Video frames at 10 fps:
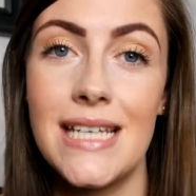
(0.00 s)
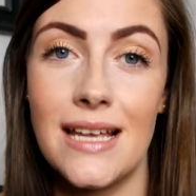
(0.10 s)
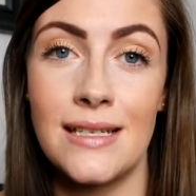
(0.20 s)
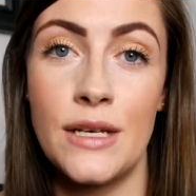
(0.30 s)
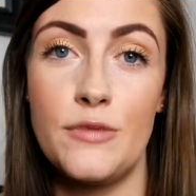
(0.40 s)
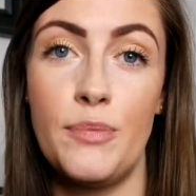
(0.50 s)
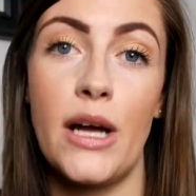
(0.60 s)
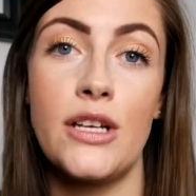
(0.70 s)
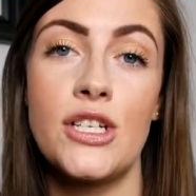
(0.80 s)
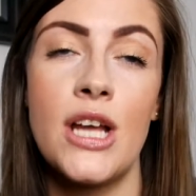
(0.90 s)
doesn't
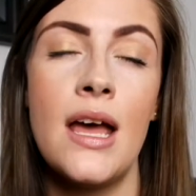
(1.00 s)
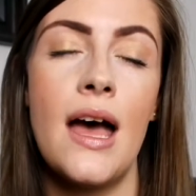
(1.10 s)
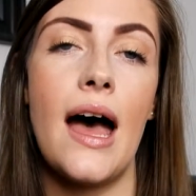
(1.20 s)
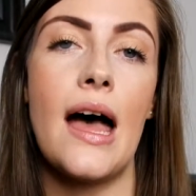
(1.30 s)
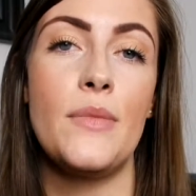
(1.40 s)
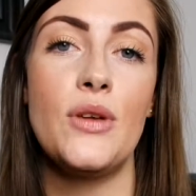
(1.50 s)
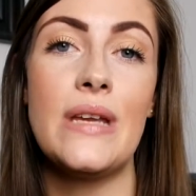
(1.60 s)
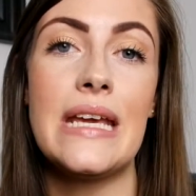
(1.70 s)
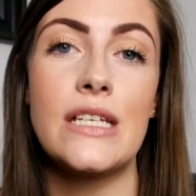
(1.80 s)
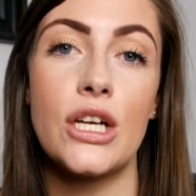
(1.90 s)
budge. You
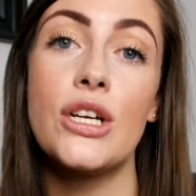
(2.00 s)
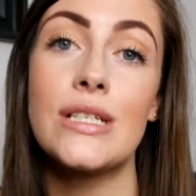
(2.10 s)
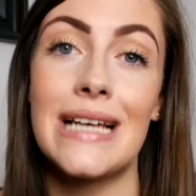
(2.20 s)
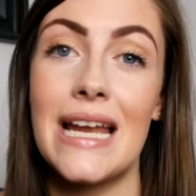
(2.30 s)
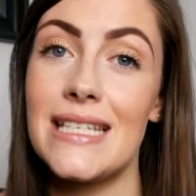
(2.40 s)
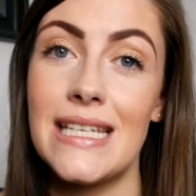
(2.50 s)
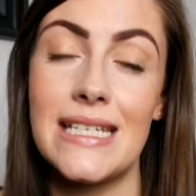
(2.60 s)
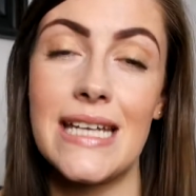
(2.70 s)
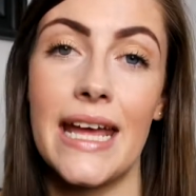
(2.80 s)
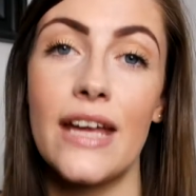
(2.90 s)
need a good cleanser
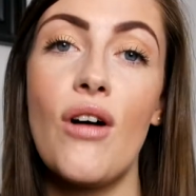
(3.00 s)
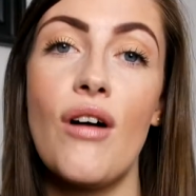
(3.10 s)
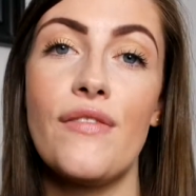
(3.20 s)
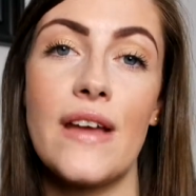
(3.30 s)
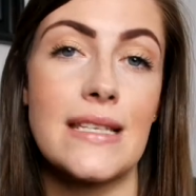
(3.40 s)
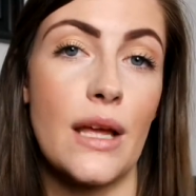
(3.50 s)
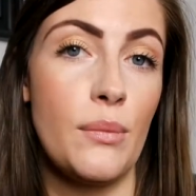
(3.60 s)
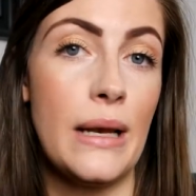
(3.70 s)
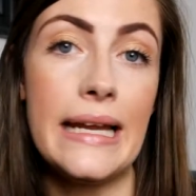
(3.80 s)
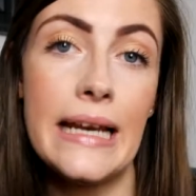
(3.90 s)
to take it off. It's
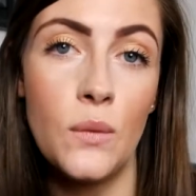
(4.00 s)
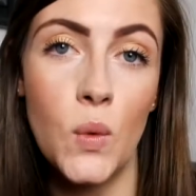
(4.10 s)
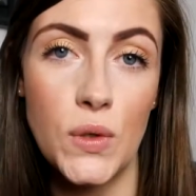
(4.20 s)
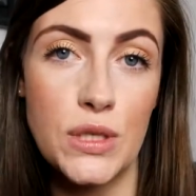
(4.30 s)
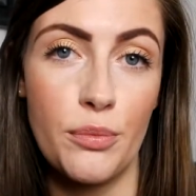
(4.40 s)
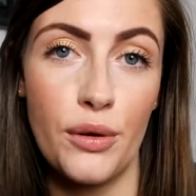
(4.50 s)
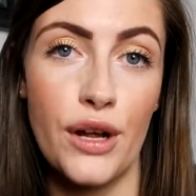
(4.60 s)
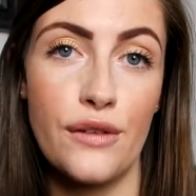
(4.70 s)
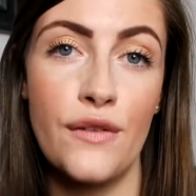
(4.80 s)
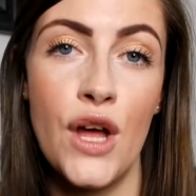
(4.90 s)
completely
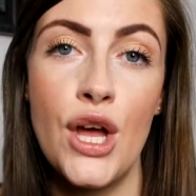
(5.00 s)
waterproof.